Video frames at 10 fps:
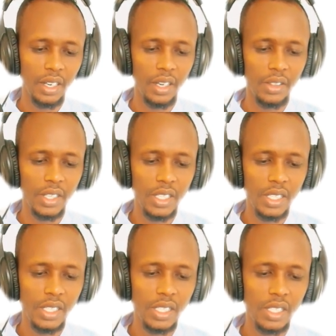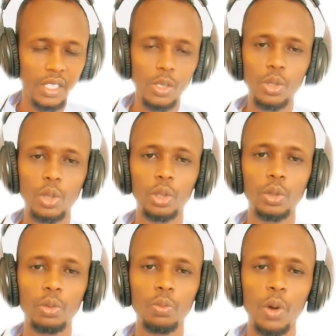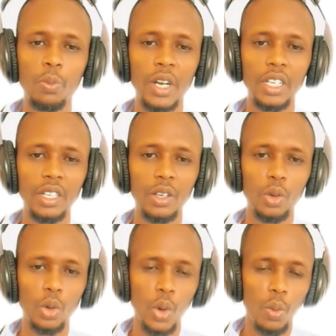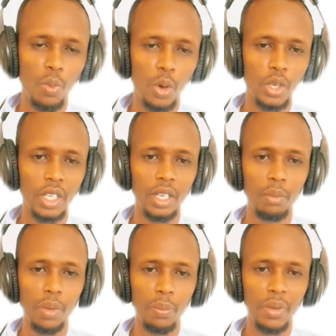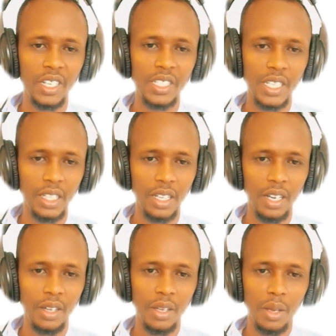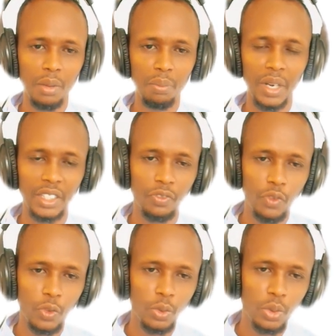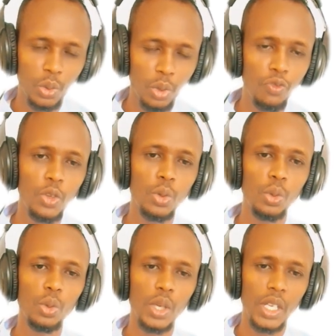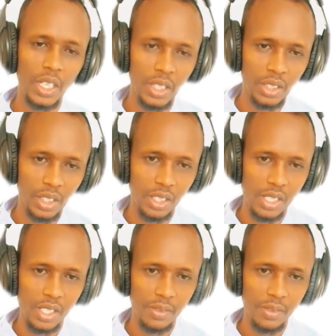this is not normally common in public sector, but to few entities.